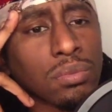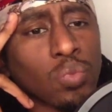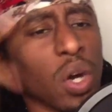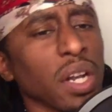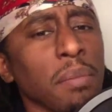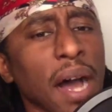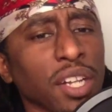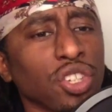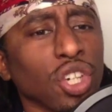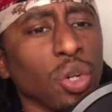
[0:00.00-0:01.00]
What am I
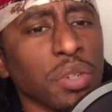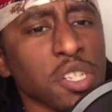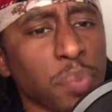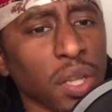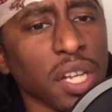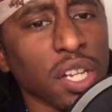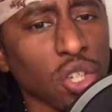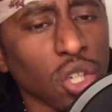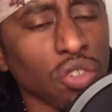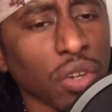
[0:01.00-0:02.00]
to do in this
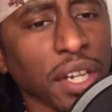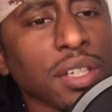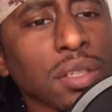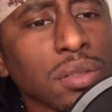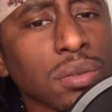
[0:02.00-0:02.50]
political arena?